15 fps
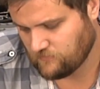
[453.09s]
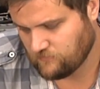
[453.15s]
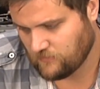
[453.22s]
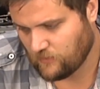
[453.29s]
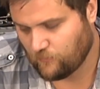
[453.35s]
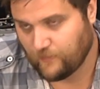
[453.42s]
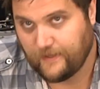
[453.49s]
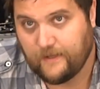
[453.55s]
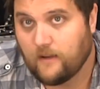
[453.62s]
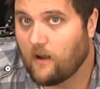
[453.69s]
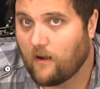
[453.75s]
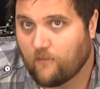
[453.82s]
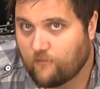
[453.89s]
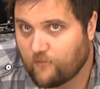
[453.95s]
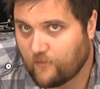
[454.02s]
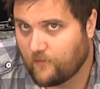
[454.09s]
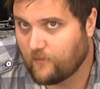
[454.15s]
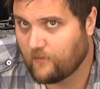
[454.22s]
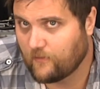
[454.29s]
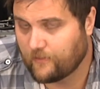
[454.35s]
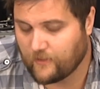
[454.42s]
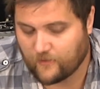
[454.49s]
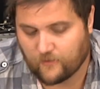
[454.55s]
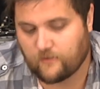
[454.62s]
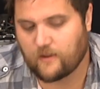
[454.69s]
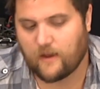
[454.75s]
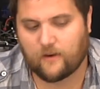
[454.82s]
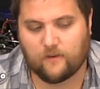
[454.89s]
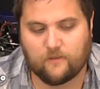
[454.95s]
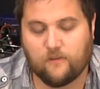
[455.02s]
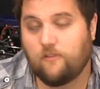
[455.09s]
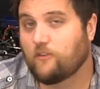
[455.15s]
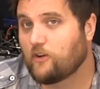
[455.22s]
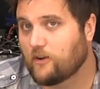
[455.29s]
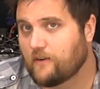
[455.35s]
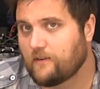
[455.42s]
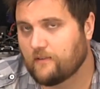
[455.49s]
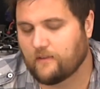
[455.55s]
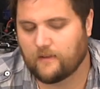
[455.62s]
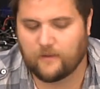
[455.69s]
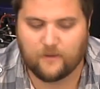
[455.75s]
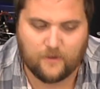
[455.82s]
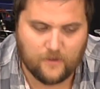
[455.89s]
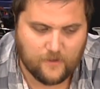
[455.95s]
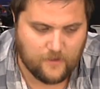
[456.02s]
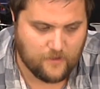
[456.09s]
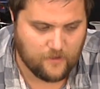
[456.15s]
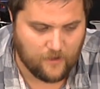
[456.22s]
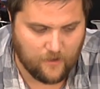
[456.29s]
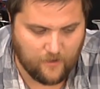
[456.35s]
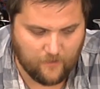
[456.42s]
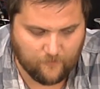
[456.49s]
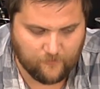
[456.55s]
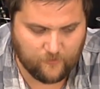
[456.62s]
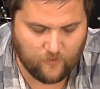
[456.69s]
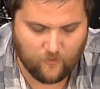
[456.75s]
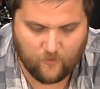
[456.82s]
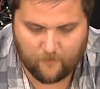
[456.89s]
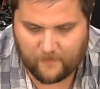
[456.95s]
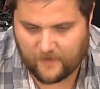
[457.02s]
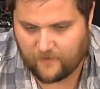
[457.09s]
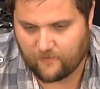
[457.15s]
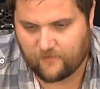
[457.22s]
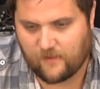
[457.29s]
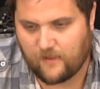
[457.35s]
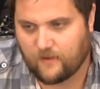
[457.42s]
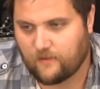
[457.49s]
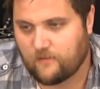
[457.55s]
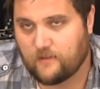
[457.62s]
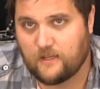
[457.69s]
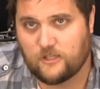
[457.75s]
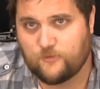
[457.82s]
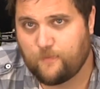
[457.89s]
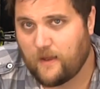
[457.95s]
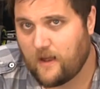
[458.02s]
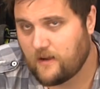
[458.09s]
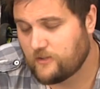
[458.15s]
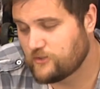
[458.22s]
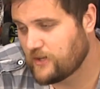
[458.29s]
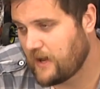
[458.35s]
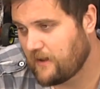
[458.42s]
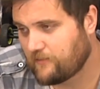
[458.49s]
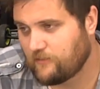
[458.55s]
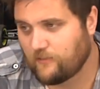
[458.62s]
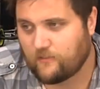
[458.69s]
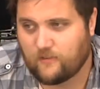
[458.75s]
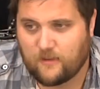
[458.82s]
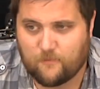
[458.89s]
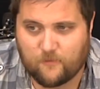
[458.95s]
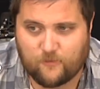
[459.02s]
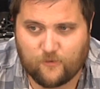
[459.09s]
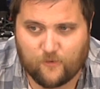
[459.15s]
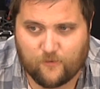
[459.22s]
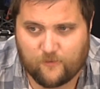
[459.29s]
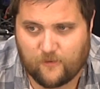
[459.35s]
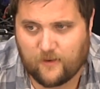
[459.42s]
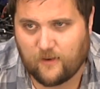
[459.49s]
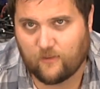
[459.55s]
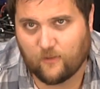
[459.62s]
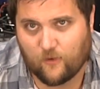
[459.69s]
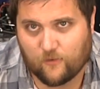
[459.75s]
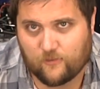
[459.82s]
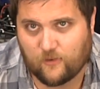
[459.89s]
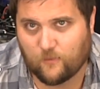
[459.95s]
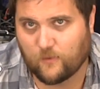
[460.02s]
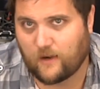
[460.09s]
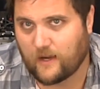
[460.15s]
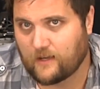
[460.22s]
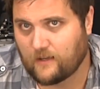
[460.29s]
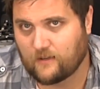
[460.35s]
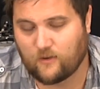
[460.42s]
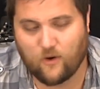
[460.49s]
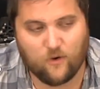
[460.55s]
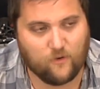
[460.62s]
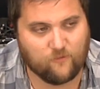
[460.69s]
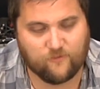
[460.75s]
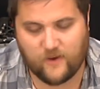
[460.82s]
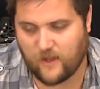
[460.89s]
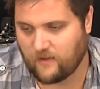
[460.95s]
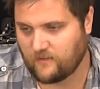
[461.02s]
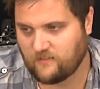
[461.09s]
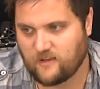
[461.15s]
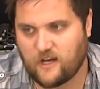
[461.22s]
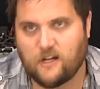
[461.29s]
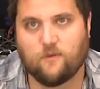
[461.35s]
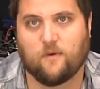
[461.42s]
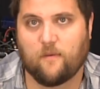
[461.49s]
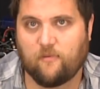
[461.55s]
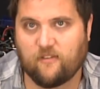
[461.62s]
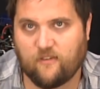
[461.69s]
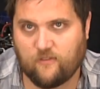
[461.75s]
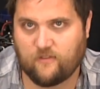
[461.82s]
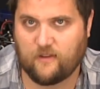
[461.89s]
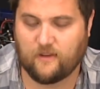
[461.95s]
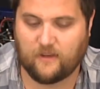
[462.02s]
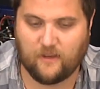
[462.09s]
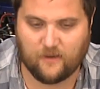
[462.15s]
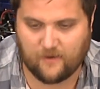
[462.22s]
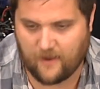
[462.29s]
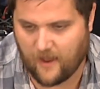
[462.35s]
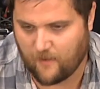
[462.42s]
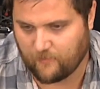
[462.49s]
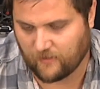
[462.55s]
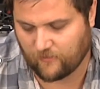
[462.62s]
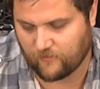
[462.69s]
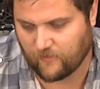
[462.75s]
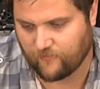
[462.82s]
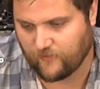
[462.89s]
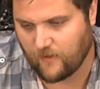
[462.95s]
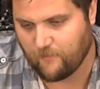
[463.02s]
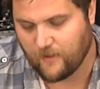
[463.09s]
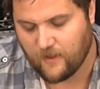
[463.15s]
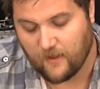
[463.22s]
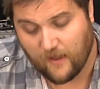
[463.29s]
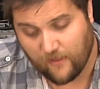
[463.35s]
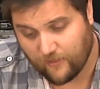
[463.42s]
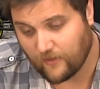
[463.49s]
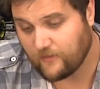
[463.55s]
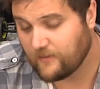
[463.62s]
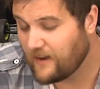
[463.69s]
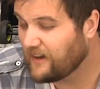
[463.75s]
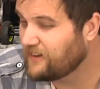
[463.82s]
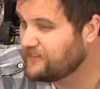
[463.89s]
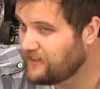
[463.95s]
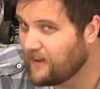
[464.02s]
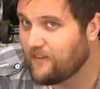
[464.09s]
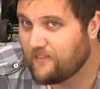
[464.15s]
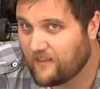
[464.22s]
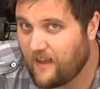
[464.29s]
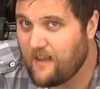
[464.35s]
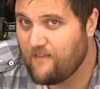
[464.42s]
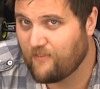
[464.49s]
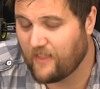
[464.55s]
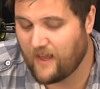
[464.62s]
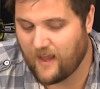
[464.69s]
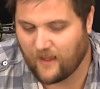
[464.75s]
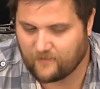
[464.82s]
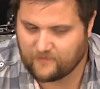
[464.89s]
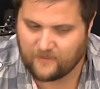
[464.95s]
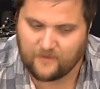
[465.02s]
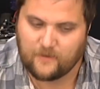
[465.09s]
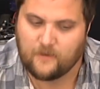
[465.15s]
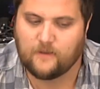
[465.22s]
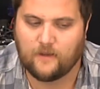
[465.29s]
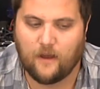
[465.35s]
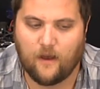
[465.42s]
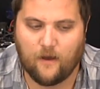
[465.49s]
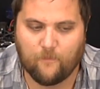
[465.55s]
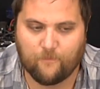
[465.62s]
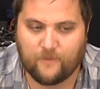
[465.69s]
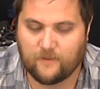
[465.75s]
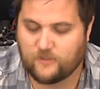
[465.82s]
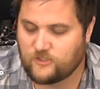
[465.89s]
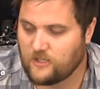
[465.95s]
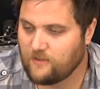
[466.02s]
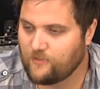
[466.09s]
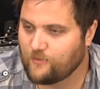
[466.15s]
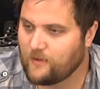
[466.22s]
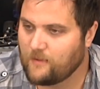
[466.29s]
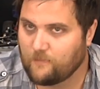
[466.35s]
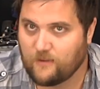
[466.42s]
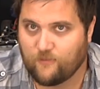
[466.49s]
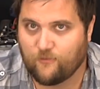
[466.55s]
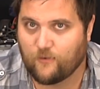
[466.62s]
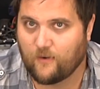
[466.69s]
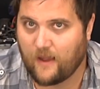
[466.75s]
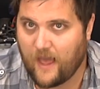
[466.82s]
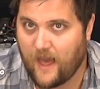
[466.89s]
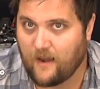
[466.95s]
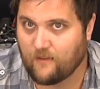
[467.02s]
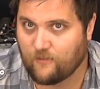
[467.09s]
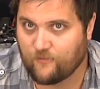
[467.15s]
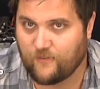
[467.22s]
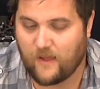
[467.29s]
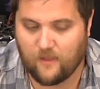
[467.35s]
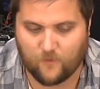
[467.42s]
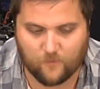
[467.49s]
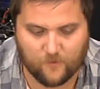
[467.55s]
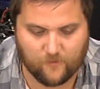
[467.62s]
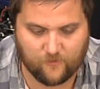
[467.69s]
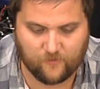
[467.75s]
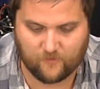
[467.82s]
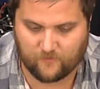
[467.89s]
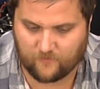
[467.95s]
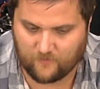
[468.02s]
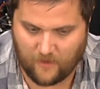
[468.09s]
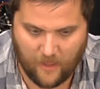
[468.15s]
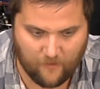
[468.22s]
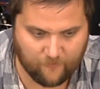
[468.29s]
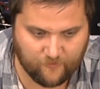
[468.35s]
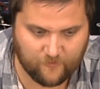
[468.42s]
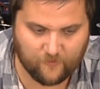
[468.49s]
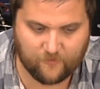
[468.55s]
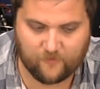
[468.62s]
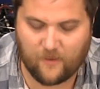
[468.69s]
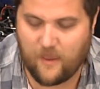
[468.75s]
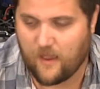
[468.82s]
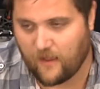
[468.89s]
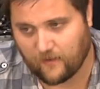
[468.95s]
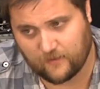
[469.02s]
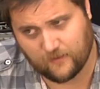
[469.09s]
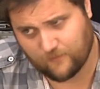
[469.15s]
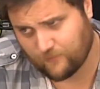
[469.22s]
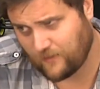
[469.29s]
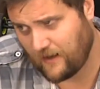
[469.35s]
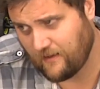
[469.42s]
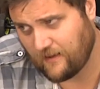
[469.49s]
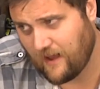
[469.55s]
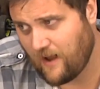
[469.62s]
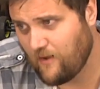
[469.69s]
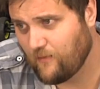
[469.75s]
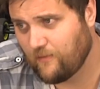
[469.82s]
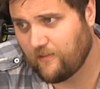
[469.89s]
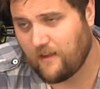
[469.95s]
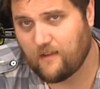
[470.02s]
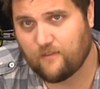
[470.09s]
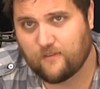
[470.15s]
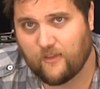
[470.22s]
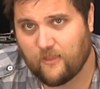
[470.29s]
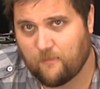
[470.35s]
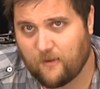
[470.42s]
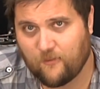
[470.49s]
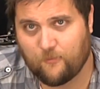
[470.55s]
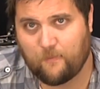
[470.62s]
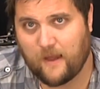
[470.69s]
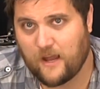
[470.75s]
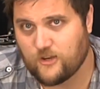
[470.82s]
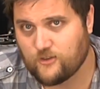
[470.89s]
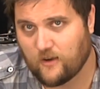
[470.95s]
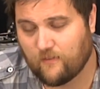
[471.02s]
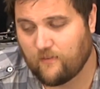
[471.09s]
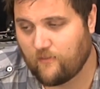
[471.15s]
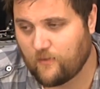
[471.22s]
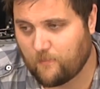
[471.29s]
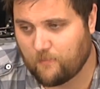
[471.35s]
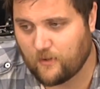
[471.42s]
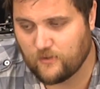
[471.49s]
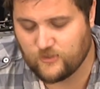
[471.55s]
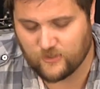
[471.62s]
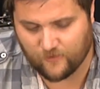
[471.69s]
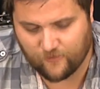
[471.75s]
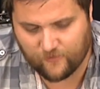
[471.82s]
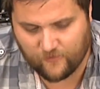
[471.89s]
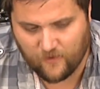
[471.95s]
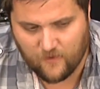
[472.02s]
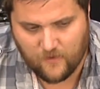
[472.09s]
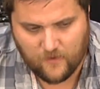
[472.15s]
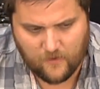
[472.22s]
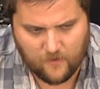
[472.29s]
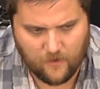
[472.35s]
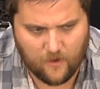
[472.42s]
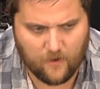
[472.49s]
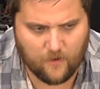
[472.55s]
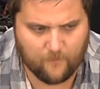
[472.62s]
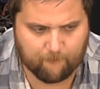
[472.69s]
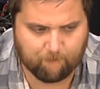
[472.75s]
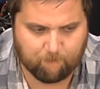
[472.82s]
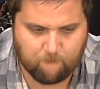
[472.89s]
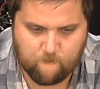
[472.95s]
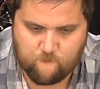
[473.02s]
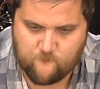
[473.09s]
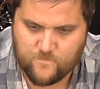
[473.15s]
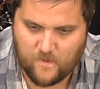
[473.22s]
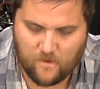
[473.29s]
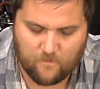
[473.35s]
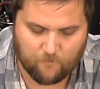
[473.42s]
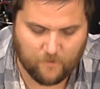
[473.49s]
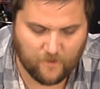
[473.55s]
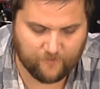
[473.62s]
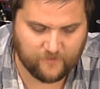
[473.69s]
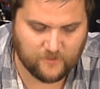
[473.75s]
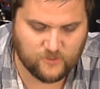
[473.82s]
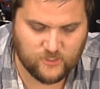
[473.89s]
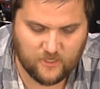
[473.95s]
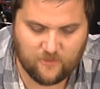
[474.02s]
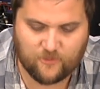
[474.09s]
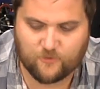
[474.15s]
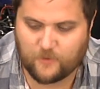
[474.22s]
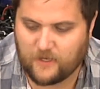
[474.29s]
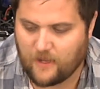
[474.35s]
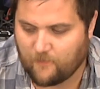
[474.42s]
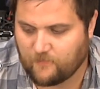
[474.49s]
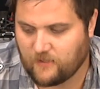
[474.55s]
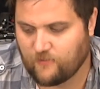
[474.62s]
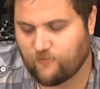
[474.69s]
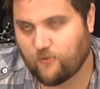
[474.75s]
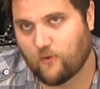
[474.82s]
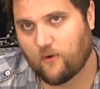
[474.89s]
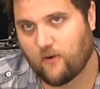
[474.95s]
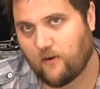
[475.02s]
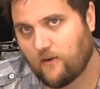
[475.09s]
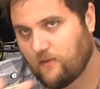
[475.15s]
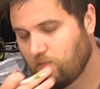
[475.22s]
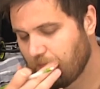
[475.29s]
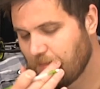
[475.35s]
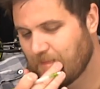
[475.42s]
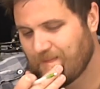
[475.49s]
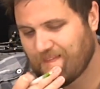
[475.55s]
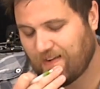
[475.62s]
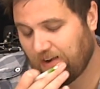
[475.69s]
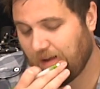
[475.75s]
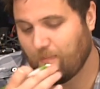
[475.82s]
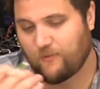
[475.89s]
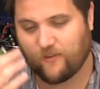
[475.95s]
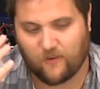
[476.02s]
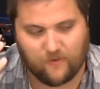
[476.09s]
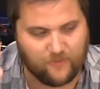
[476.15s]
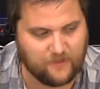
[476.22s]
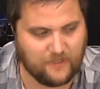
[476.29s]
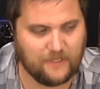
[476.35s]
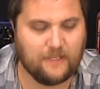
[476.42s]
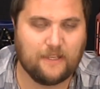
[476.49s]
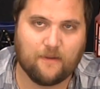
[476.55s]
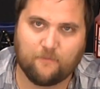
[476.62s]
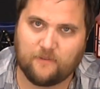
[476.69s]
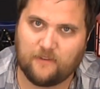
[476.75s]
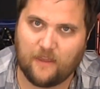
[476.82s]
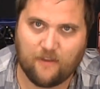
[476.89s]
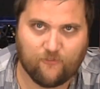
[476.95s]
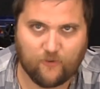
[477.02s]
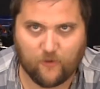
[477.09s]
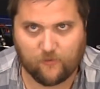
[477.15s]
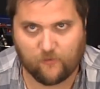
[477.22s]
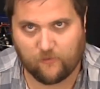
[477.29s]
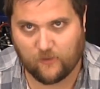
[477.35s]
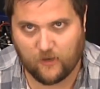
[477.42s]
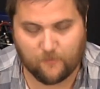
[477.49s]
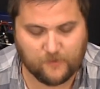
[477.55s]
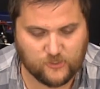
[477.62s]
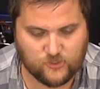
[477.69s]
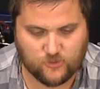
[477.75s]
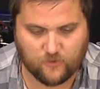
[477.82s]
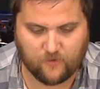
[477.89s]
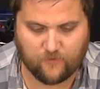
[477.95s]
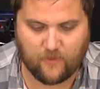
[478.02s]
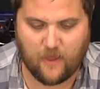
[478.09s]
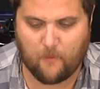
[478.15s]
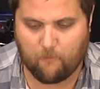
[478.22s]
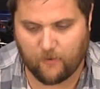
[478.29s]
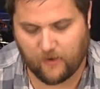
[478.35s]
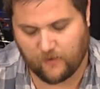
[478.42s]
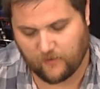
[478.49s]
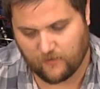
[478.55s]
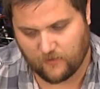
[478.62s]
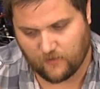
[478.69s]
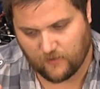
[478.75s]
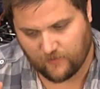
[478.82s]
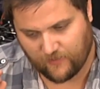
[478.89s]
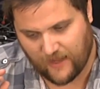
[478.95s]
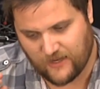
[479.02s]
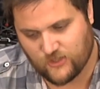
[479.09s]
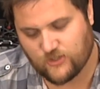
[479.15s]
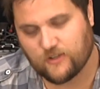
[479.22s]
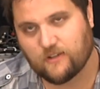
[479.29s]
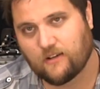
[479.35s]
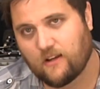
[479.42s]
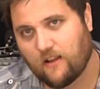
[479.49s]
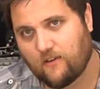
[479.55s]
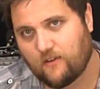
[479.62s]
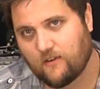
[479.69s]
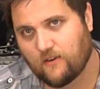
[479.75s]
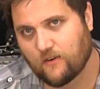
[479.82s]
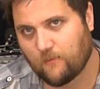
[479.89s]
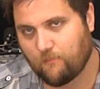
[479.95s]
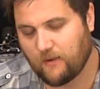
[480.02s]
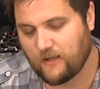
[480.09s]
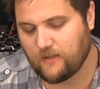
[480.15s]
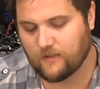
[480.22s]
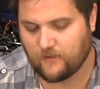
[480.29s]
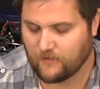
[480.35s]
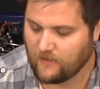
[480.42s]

arena for a Thunder Tiger, at least currently. It's not like it's an HPI or Traxxas Team Associated, Losi, where I can go and find entire websites dedicated to hopping stuff up. Thunder Tiger does have that. The G3 MT4 had its followers, and I'll still say right now it's hands down the best basher I've ever purchased. But the G3 MT4, the E-MTA falls a little bit short of that, but that shouldn't color your opinion.